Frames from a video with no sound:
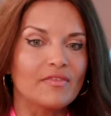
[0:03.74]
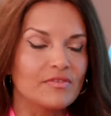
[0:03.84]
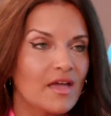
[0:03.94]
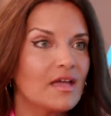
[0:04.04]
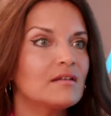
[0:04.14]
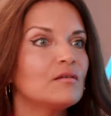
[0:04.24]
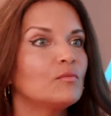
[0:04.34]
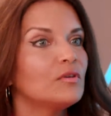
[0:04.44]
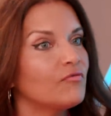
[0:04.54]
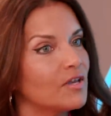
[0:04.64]
and then
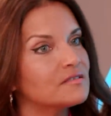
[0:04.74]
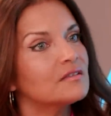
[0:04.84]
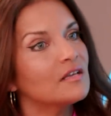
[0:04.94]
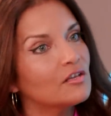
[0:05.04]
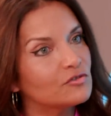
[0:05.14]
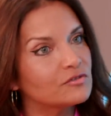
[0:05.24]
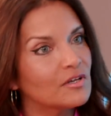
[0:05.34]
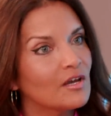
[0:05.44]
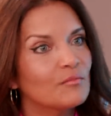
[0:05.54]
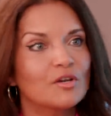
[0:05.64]
we face the guilt
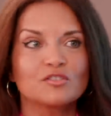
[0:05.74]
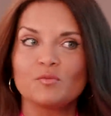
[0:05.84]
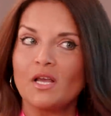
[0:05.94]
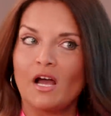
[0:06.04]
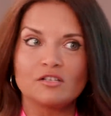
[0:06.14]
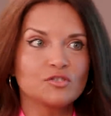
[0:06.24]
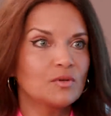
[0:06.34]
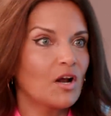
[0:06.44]
because we can't do it